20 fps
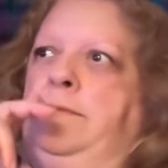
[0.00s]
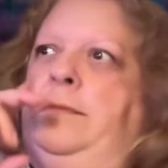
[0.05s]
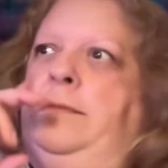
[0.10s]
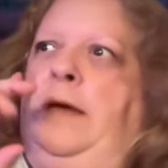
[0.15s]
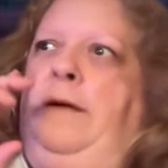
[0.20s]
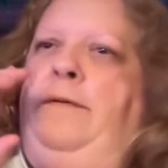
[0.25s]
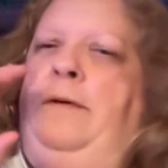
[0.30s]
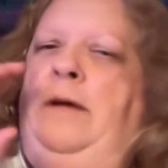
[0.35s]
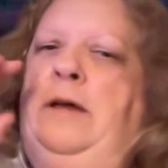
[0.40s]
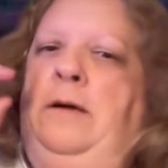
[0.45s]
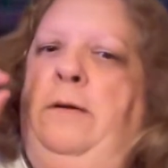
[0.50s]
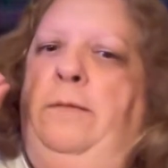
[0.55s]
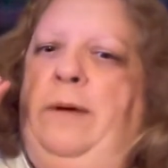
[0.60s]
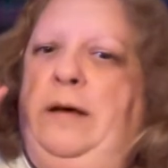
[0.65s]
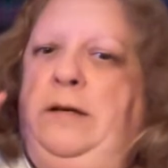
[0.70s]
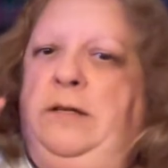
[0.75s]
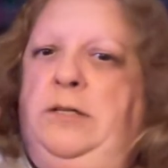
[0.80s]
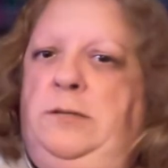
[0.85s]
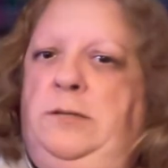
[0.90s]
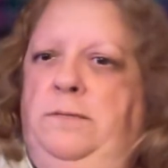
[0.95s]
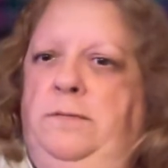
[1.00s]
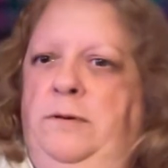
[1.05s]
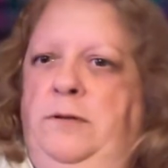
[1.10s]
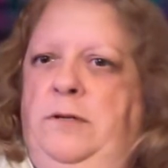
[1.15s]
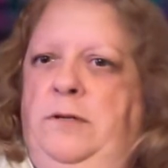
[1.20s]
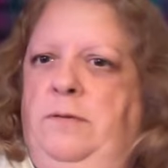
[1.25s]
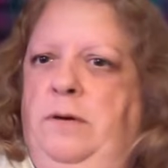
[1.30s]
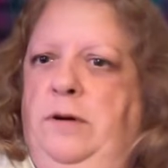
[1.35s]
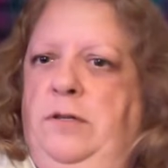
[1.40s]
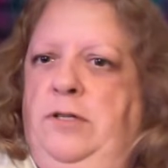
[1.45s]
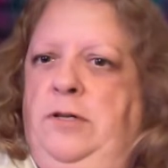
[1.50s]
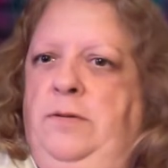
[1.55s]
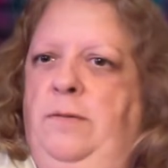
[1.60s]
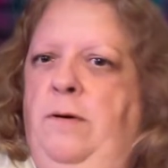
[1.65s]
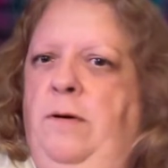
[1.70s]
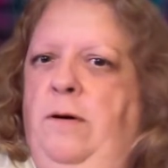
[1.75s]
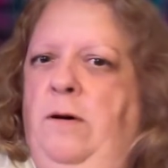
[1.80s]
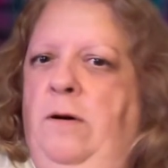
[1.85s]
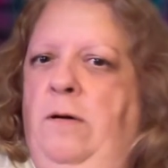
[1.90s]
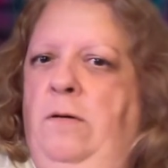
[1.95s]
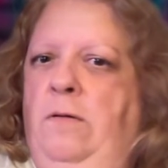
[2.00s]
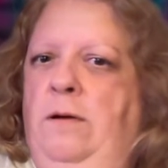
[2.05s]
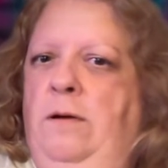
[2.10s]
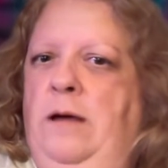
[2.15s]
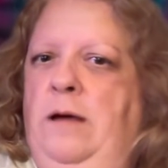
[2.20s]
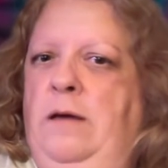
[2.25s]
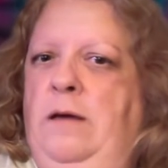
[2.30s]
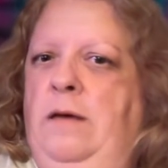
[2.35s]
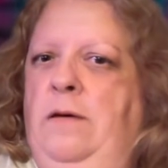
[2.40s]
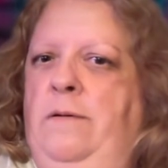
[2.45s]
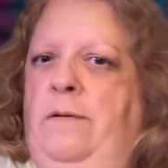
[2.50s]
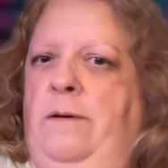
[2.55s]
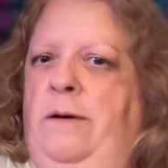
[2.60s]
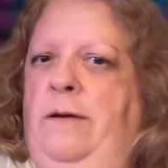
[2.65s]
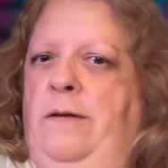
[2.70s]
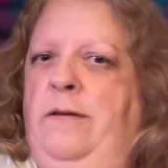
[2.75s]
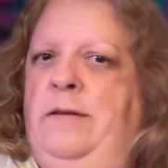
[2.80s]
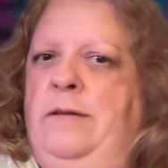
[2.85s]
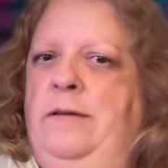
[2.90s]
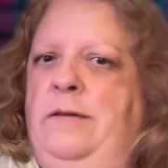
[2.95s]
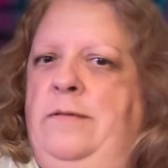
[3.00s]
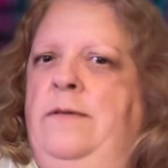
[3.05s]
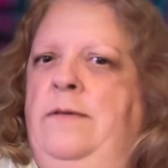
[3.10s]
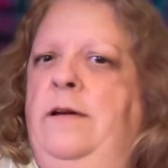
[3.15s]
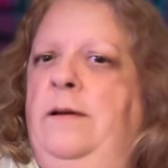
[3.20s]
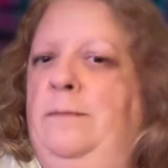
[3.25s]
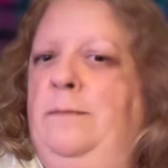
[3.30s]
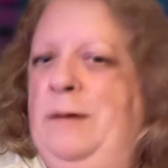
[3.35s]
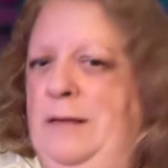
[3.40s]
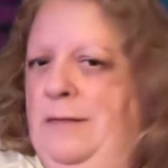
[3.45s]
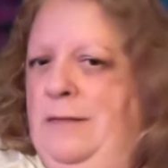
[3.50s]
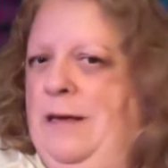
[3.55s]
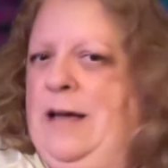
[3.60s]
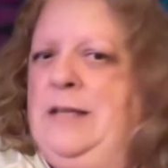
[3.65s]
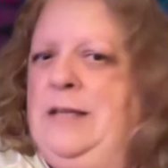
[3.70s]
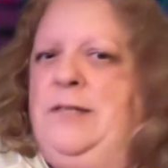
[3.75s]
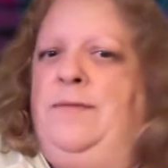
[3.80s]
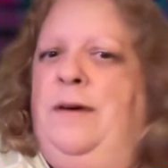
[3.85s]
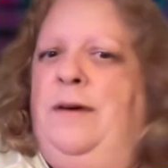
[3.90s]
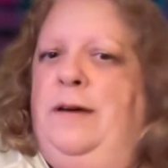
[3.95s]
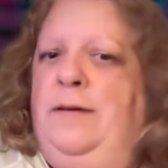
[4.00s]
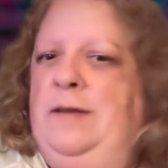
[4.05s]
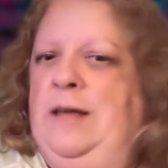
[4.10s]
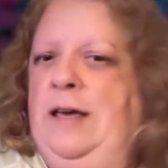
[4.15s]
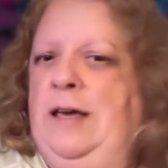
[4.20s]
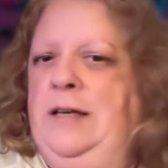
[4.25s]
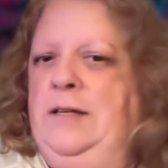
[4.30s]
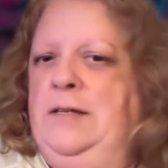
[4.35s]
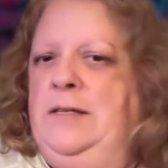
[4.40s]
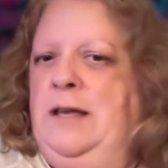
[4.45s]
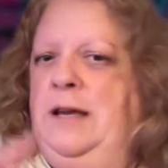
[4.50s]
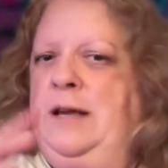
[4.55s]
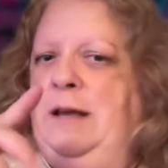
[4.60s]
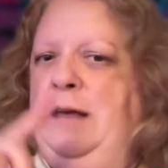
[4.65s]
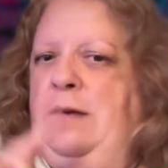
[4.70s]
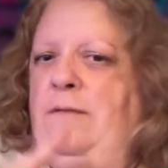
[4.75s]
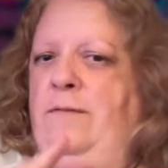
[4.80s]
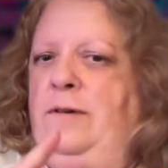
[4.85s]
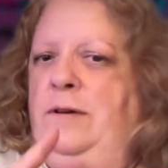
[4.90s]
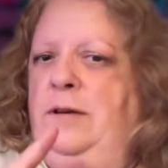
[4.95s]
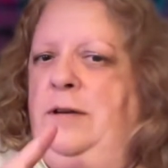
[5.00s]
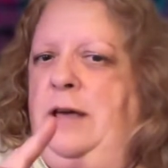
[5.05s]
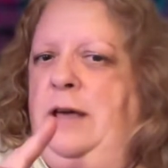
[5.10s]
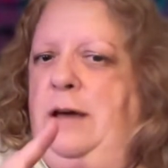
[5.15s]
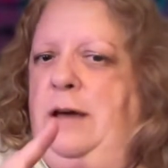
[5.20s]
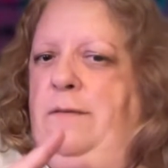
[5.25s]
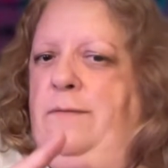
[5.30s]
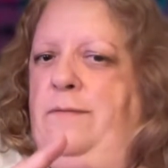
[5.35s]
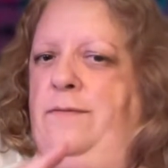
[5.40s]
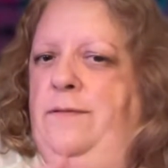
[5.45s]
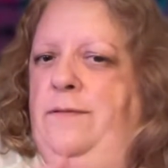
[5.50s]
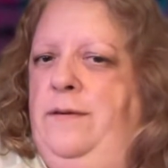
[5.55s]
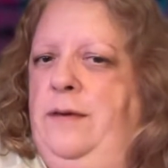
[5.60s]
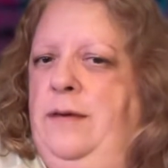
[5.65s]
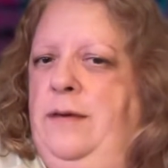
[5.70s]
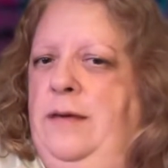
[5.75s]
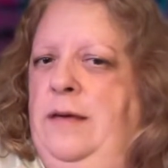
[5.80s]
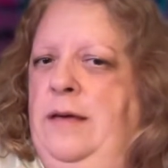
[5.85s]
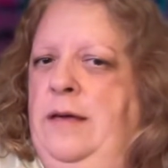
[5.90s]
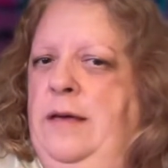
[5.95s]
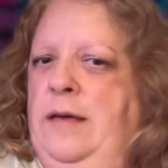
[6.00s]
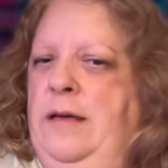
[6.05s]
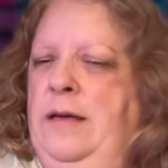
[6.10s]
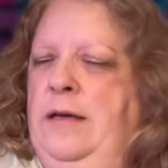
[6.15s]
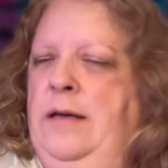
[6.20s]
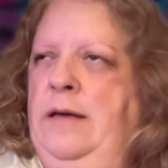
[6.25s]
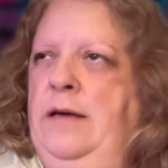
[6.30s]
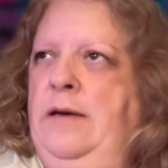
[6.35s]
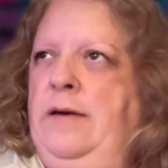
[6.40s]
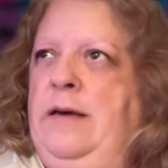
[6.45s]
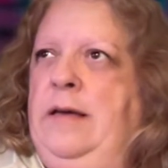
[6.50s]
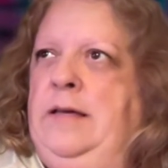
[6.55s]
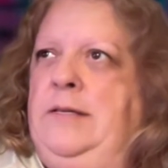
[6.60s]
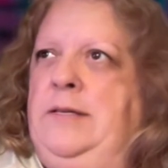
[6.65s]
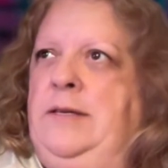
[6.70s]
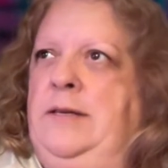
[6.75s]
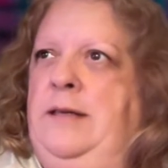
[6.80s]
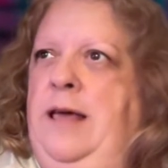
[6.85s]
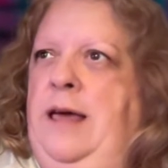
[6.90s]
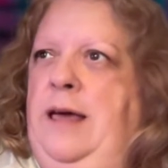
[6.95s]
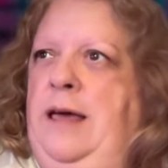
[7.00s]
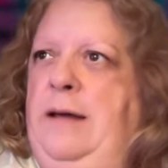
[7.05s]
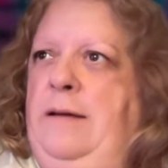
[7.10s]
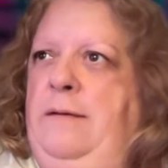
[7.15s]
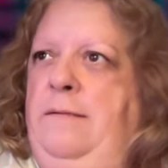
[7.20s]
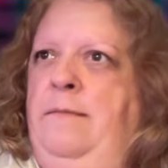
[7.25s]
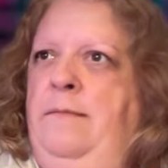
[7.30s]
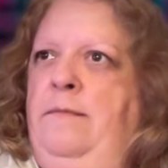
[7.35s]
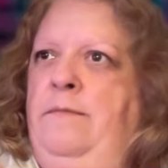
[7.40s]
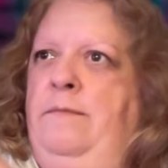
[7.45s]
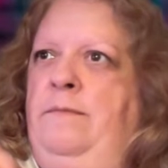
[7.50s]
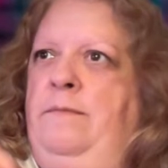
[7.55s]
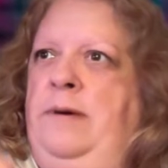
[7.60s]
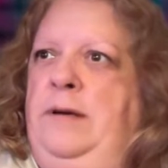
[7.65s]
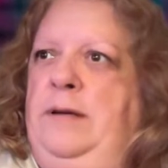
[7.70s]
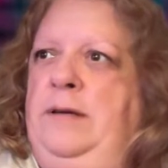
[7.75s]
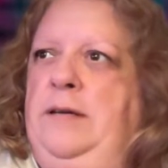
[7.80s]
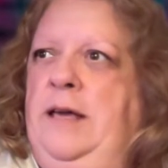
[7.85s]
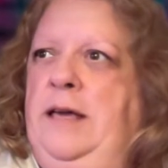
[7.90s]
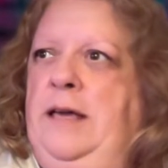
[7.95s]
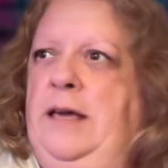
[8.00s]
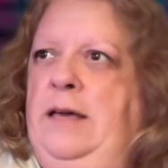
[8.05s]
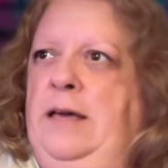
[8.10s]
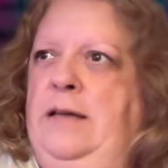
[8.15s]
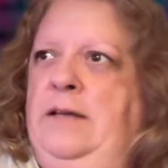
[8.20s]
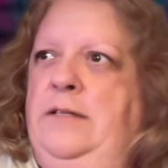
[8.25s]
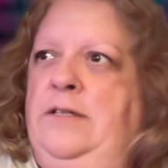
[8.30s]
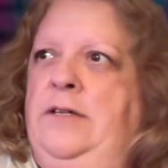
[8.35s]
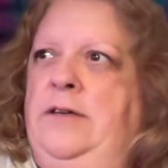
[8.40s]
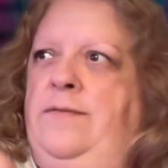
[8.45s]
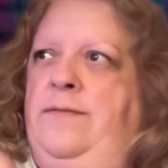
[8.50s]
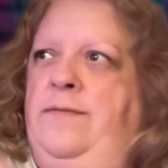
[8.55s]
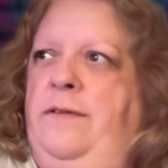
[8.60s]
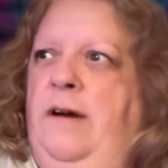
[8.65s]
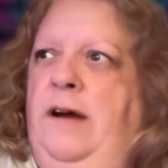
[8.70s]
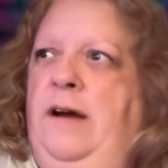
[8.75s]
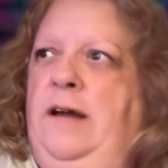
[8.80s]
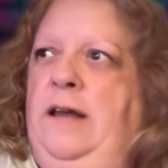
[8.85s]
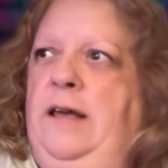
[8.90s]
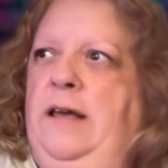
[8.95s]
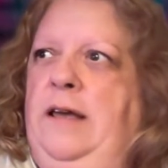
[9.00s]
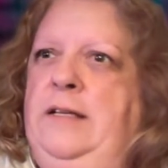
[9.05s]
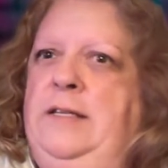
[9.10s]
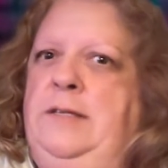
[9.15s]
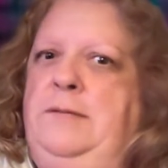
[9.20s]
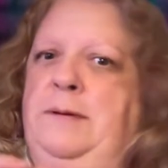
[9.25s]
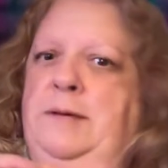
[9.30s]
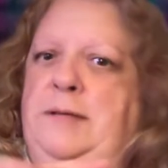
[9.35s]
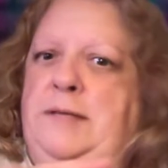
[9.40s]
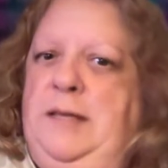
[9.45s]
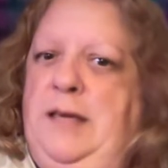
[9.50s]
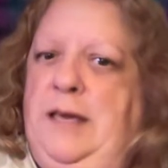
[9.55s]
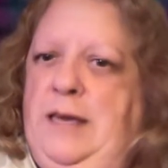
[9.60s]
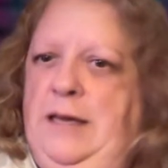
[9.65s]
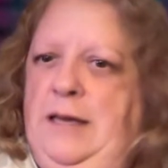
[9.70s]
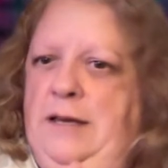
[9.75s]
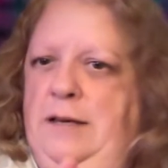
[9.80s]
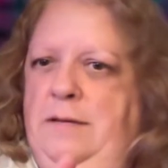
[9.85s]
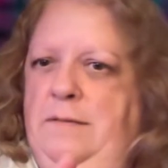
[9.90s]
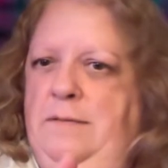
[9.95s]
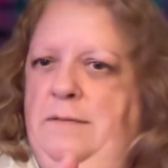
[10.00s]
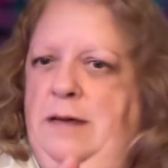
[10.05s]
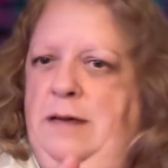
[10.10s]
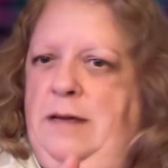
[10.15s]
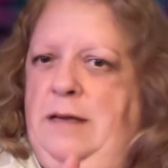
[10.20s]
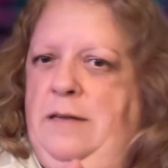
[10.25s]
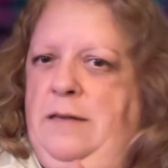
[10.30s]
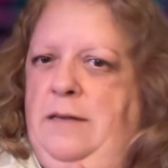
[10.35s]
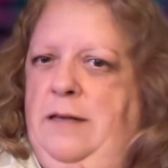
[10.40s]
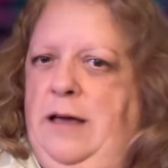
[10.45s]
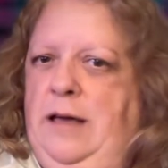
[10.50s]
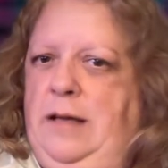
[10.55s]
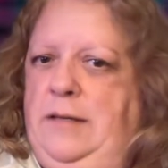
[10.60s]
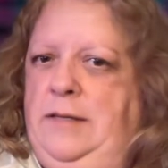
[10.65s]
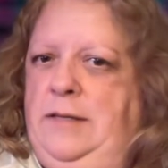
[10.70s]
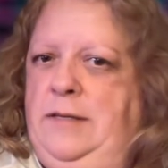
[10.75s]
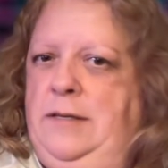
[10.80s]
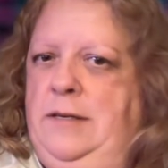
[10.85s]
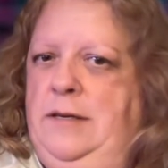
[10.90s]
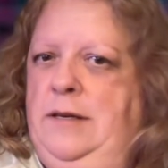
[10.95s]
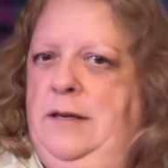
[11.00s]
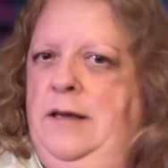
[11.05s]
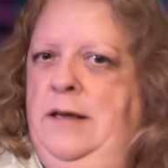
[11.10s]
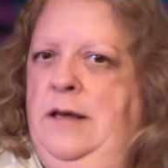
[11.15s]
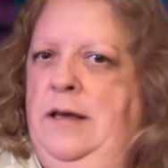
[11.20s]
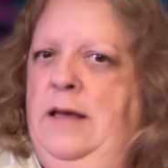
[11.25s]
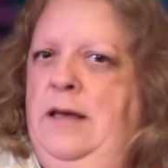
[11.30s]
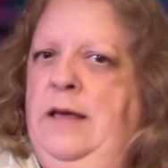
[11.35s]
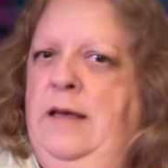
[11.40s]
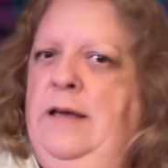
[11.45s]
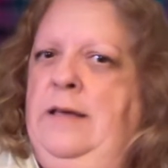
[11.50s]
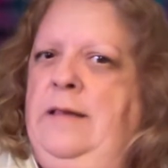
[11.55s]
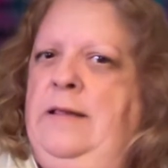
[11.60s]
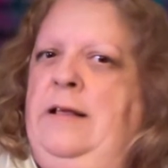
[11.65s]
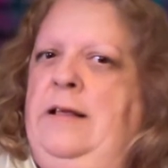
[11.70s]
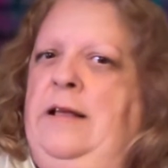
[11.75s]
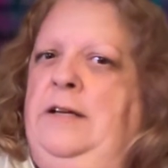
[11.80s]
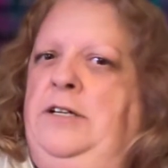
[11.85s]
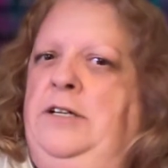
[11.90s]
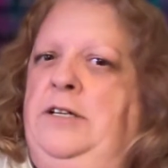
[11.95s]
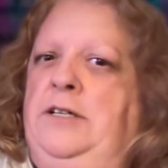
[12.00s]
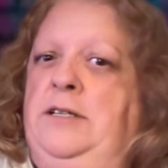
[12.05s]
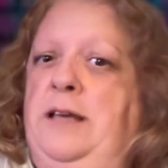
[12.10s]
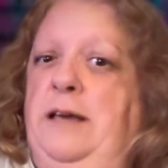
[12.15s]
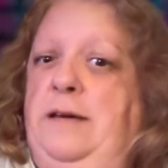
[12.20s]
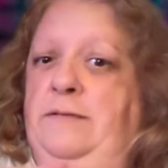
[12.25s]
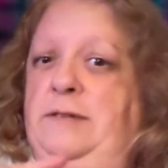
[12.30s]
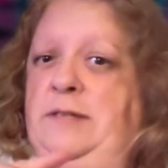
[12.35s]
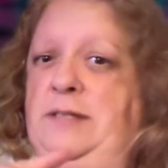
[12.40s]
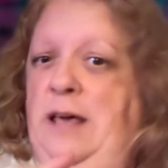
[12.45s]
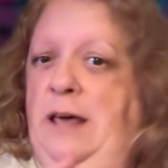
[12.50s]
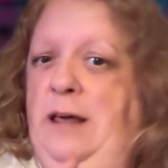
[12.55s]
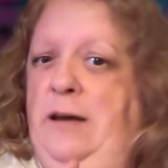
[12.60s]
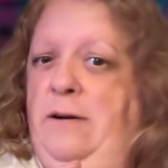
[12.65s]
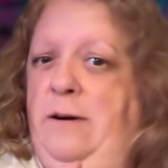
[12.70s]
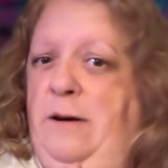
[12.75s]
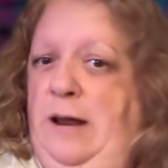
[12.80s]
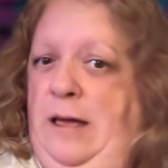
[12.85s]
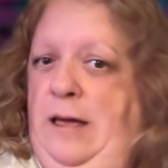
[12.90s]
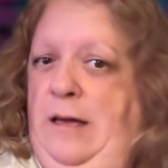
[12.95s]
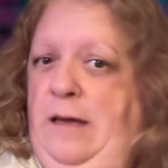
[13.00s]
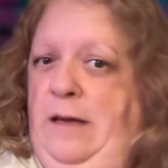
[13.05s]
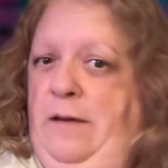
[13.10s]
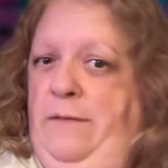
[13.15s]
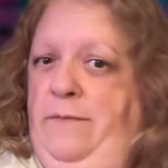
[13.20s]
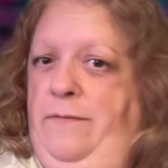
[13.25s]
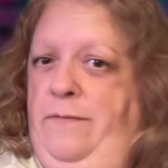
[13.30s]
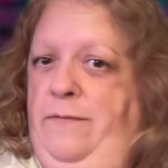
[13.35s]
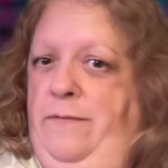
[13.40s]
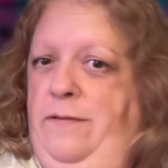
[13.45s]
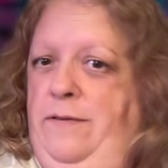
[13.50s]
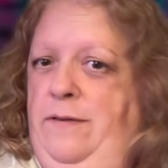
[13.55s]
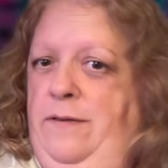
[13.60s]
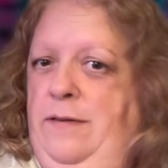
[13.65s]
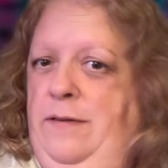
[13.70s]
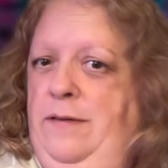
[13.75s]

when I go back to work tomorrow, I'm in class 5 days and I have one day off. Okay, so then Monday to Friday is my second week of class. Then I just have Saturday off.